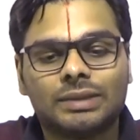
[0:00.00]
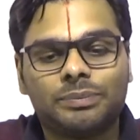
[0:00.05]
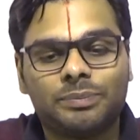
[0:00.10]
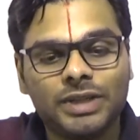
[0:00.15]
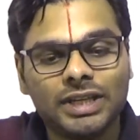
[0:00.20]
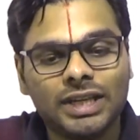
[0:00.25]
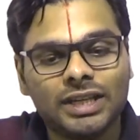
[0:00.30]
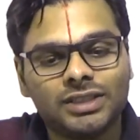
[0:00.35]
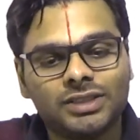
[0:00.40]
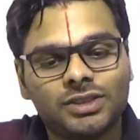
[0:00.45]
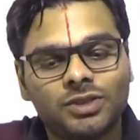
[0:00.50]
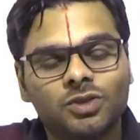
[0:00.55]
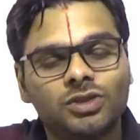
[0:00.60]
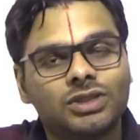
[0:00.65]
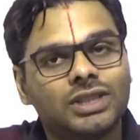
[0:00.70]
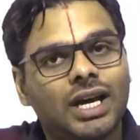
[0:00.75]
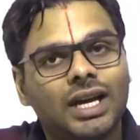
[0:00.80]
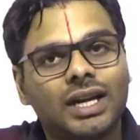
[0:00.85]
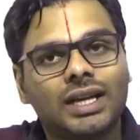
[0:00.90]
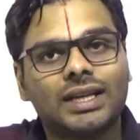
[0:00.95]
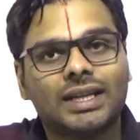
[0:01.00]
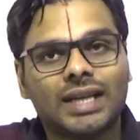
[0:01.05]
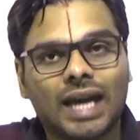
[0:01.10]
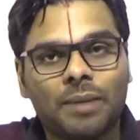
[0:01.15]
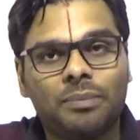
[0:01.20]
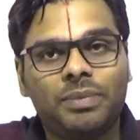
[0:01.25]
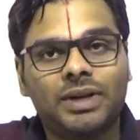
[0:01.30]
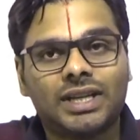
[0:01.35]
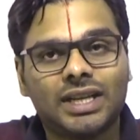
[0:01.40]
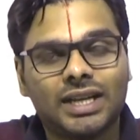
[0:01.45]
PSUs are
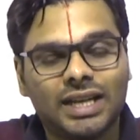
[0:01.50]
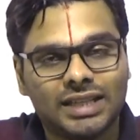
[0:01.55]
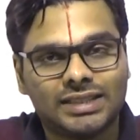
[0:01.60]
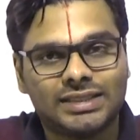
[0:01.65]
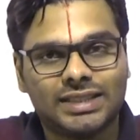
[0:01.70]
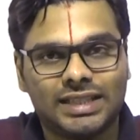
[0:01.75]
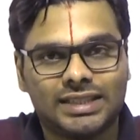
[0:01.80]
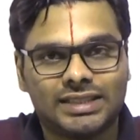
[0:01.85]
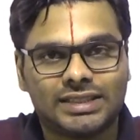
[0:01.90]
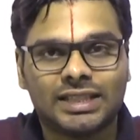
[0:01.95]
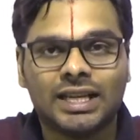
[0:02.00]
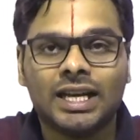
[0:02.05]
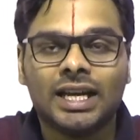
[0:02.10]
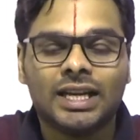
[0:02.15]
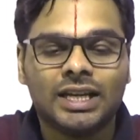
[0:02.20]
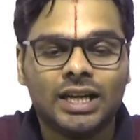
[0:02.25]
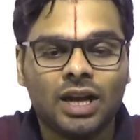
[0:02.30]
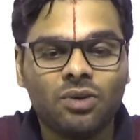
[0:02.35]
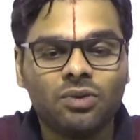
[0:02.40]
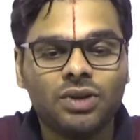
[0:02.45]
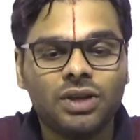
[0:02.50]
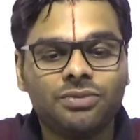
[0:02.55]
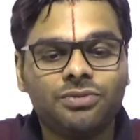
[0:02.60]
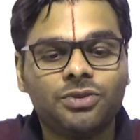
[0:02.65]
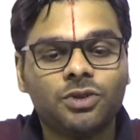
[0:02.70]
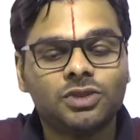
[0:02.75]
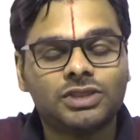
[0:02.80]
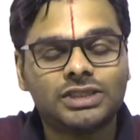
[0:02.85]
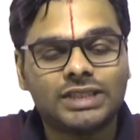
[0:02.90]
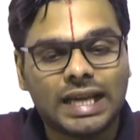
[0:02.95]
capital assets. Now, if
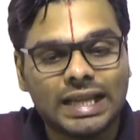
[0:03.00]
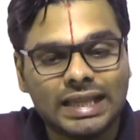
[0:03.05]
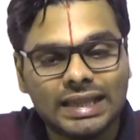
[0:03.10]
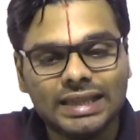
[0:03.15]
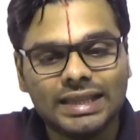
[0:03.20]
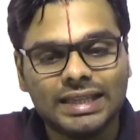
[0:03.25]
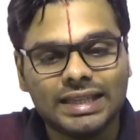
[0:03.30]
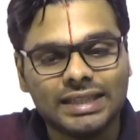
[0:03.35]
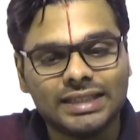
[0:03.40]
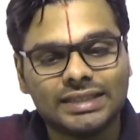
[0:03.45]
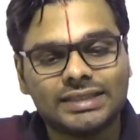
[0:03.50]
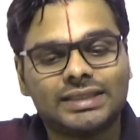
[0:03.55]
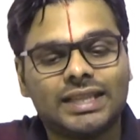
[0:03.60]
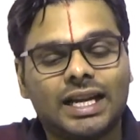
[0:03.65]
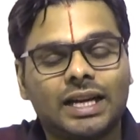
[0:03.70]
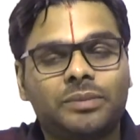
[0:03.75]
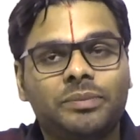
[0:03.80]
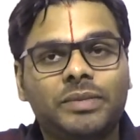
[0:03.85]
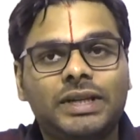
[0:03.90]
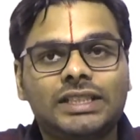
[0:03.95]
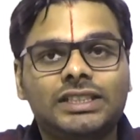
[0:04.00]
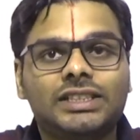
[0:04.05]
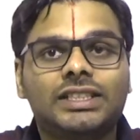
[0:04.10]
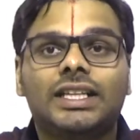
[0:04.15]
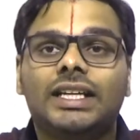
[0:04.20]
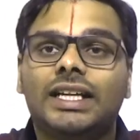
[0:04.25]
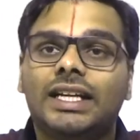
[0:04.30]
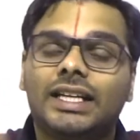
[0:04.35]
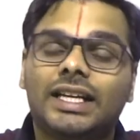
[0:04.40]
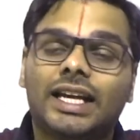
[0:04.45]
you sell these, that means
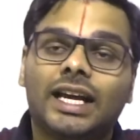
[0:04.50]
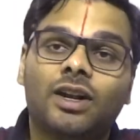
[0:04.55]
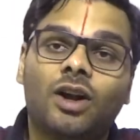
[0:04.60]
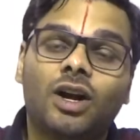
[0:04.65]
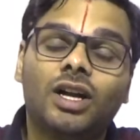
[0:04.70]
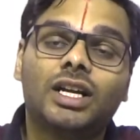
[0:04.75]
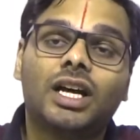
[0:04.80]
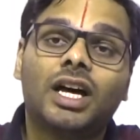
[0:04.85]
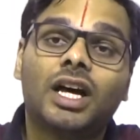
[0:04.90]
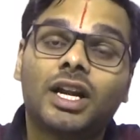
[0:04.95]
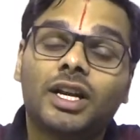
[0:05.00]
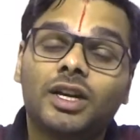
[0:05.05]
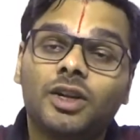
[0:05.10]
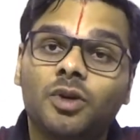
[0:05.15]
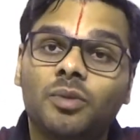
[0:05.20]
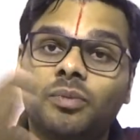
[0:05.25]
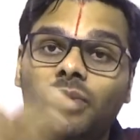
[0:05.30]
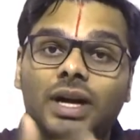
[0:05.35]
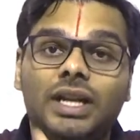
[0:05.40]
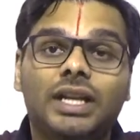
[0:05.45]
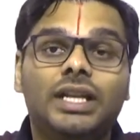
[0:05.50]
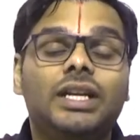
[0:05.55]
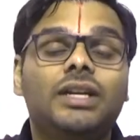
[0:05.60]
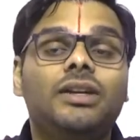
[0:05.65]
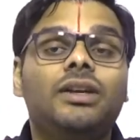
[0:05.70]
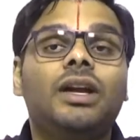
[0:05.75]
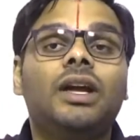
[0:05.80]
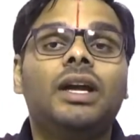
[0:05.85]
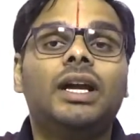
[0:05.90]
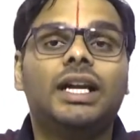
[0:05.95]
it cannot earn you
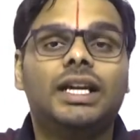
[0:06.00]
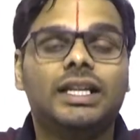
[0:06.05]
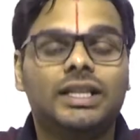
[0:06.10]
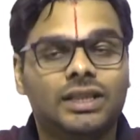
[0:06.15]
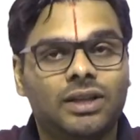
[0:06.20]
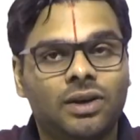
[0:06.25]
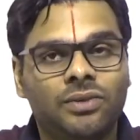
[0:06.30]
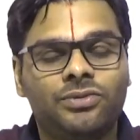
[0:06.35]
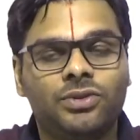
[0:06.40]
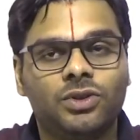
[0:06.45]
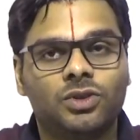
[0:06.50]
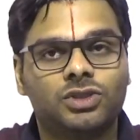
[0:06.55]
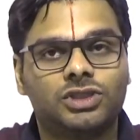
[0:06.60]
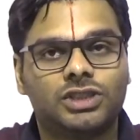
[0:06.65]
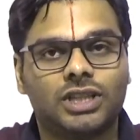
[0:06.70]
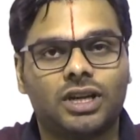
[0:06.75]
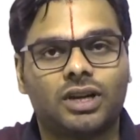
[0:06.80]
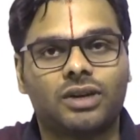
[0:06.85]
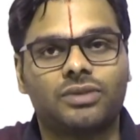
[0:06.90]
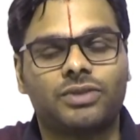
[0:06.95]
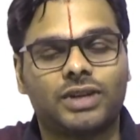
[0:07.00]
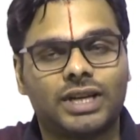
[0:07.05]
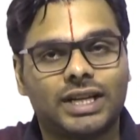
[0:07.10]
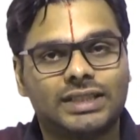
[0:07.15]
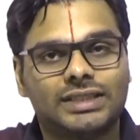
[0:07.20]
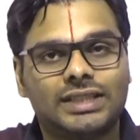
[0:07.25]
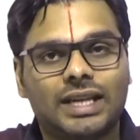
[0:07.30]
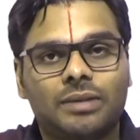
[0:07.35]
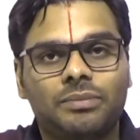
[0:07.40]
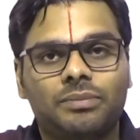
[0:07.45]
money in the future. For
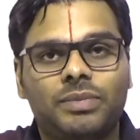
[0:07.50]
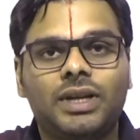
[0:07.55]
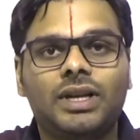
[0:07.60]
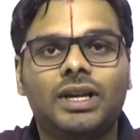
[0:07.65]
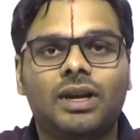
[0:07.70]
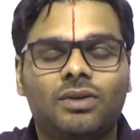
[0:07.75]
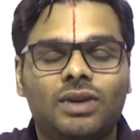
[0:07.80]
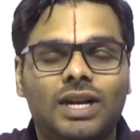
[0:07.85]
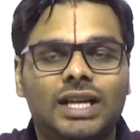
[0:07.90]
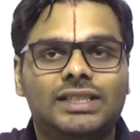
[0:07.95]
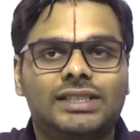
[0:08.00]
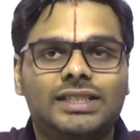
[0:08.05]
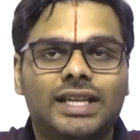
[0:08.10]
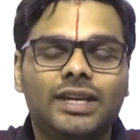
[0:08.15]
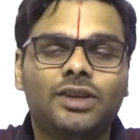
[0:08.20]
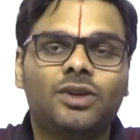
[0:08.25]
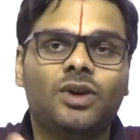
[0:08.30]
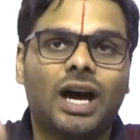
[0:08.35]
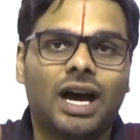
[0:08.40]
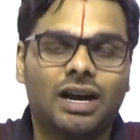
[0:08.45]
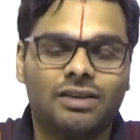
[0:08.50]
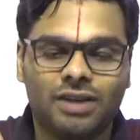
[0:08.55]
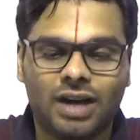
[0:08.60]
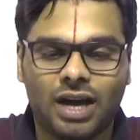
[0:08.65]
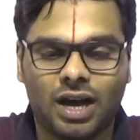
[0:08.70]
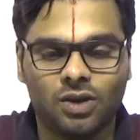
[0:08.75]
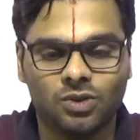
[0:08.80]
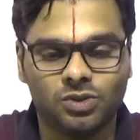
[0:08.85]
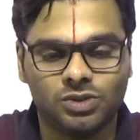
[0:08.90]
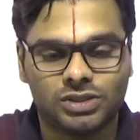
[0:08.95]
example, now let's say you have a
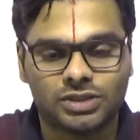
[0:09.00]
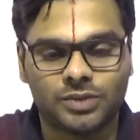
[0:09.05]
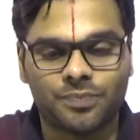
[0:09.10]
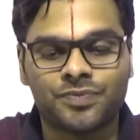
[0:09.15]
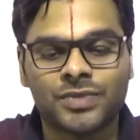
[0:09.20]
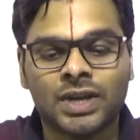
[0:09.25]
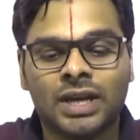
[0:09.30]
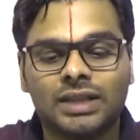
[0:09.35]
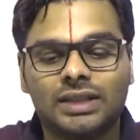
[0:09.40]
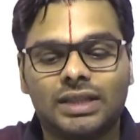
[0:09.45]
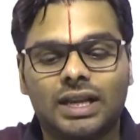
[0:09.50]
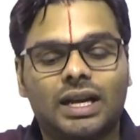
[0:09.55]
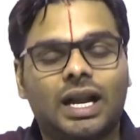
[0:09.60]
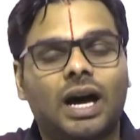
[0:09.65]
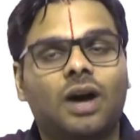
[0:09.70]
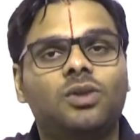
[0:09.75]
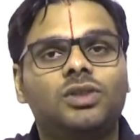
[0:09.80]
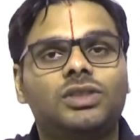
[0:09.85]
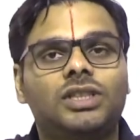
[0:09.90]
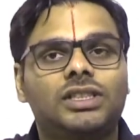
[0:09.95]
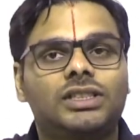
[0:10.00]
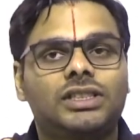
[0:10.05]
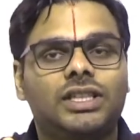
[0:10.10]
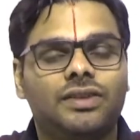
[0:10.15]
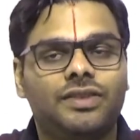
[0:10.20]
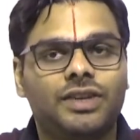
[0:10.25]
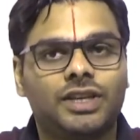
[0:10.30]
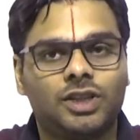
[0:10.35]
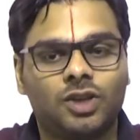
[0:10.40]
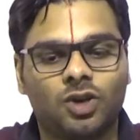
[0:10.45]
house. That house is
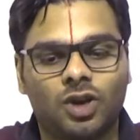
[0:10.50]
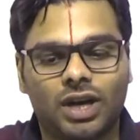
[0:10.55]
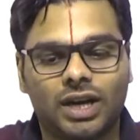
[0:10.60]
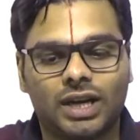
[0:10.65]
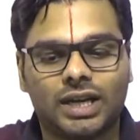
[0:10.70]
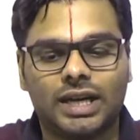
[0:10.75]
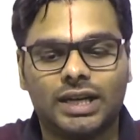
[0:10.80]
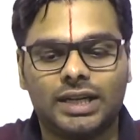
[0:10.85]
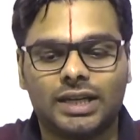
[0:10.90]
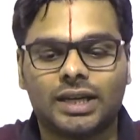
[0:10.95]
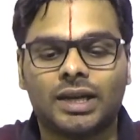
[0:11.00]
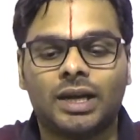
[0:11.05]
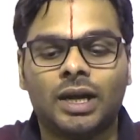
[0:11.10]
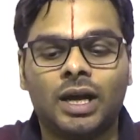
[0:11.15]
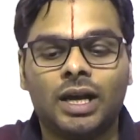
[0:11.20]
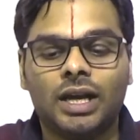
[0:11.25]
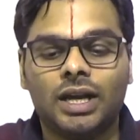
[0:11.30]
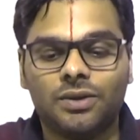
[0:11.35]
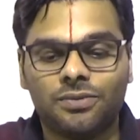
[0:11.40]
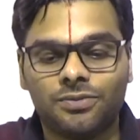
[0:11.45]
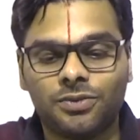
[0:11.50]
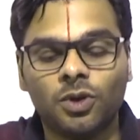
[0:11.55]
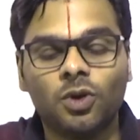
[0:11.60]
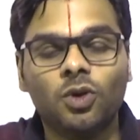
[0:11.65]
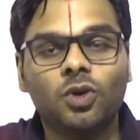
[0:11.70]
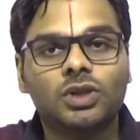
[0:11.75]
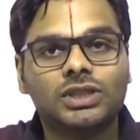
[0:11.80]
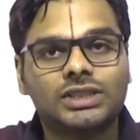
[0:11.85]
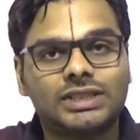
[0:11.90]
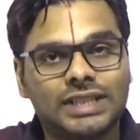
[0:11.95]
giving you a rent. If
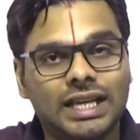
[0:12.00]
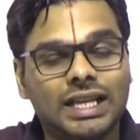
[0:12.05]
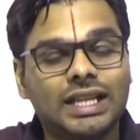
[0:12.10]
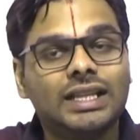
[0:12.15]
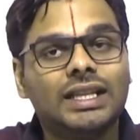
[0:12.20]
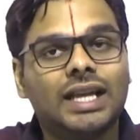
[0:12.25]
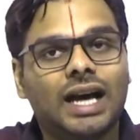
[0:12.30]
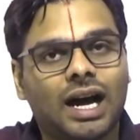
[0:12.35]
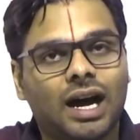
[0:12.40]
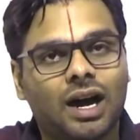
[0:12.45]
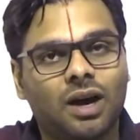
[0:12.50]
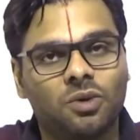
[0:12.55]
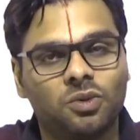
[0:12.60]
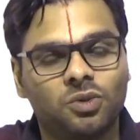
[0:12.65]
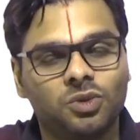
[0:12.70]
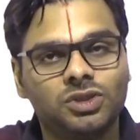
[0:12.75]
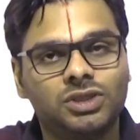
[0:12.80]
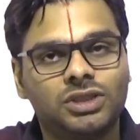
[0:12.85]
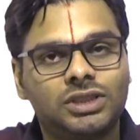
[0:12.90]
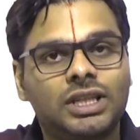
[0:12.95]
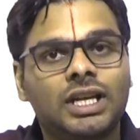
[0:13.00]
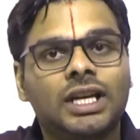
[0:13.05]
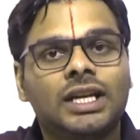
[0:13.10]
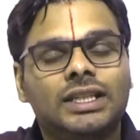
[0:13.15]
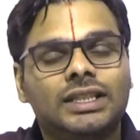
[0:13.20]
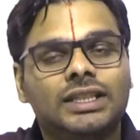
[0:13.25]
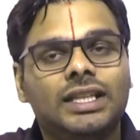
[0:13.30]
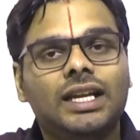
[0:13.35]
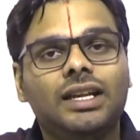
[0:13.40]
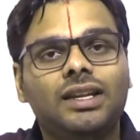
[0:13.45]
you sell the house,
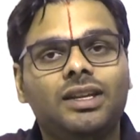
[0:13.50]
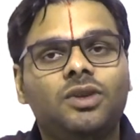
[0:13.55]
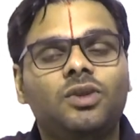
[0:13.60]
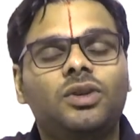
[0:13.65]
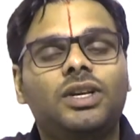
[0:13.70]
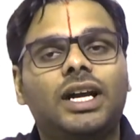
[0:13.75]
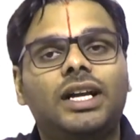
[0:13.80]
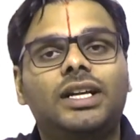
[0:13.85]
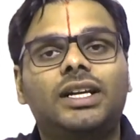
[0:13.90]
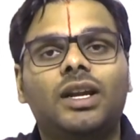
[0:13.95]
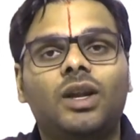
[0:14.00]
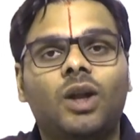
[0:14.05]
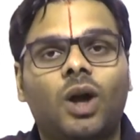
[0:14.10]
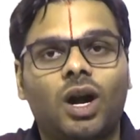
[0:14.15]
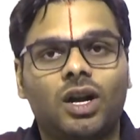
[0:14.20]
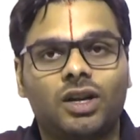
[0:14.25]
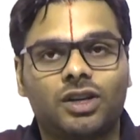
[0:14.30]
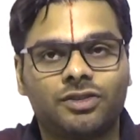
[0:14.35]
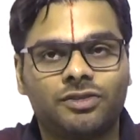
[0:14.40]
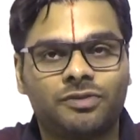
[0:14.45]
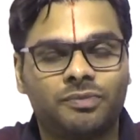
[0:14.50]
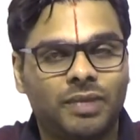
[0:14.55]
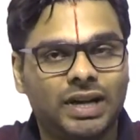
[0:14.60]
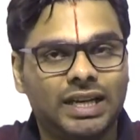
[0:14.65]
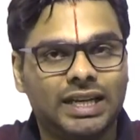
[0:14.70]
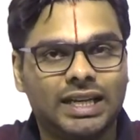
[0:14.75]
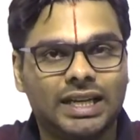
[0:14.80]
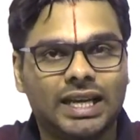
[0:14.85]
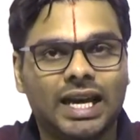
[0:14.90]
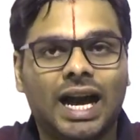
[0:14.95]
then you get a lot of
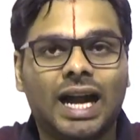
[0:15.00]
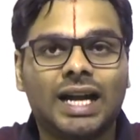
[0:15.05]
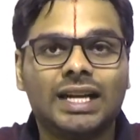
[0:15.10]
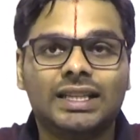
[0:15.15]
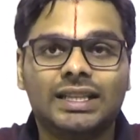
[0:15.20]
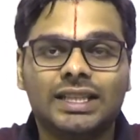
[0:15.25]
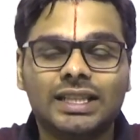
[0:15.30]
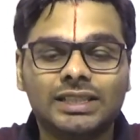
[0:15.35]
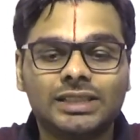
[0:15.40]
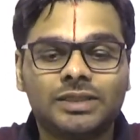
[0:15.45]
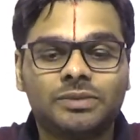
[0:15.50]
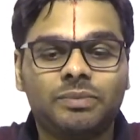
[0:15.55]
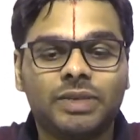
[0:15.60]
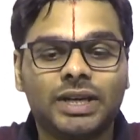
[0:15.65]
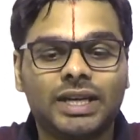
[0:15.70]
money, and this